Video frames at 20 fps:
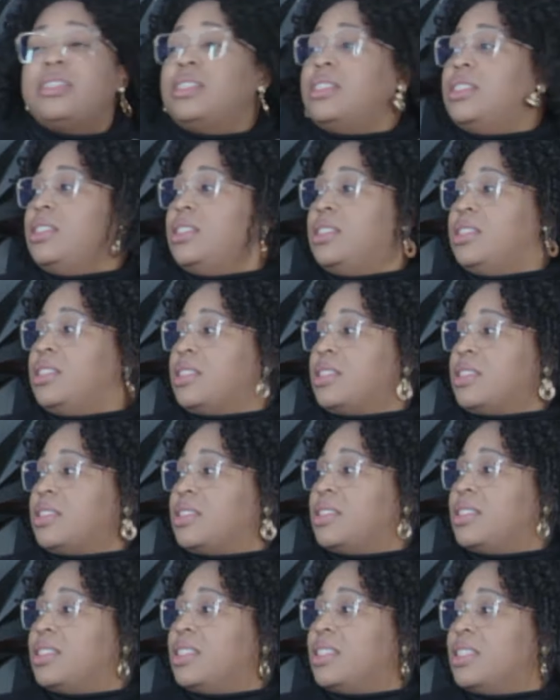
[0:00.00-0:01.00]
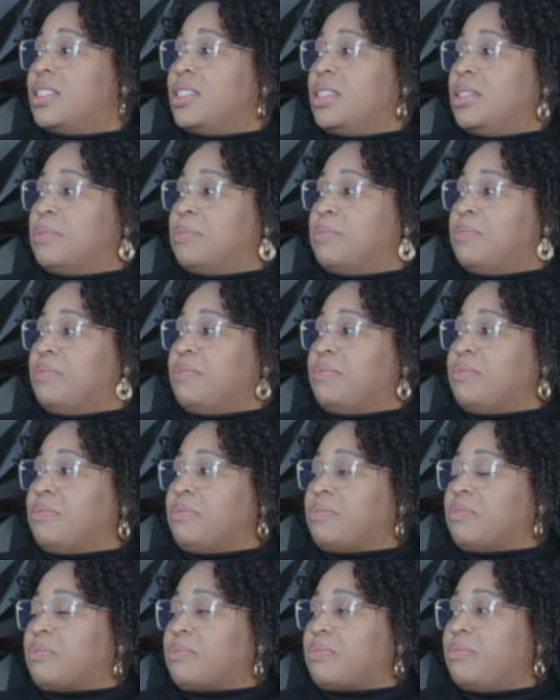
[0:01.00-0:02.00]

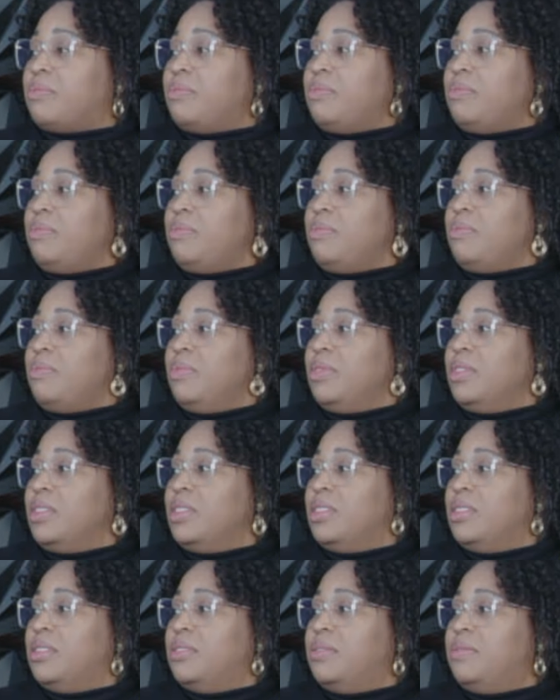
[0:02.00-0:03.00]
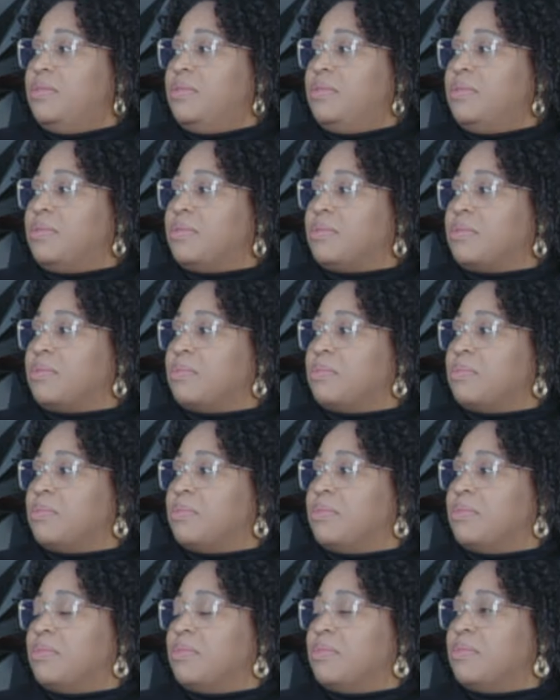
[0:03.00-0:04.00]

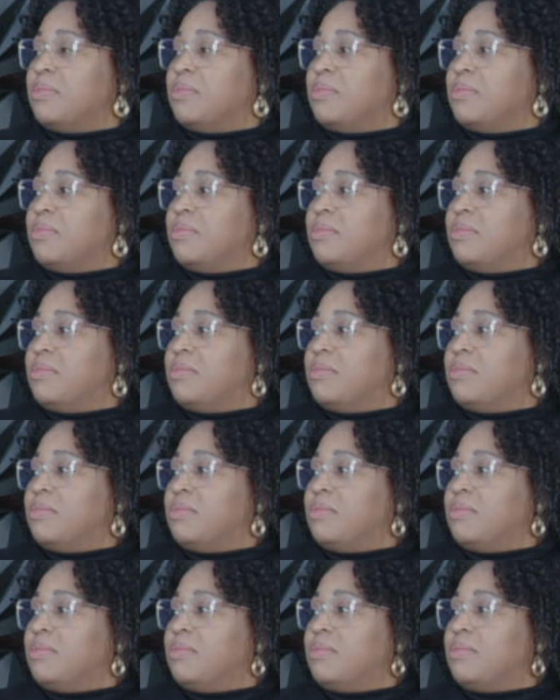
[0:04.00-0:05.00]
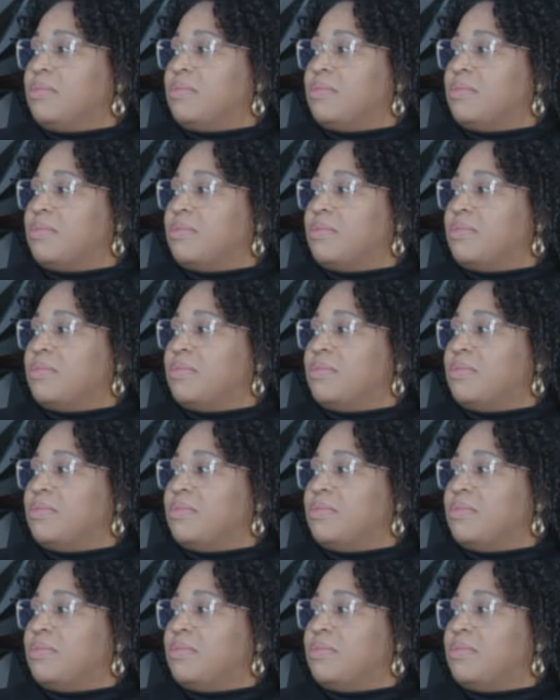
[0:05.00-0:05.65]
(not speaking)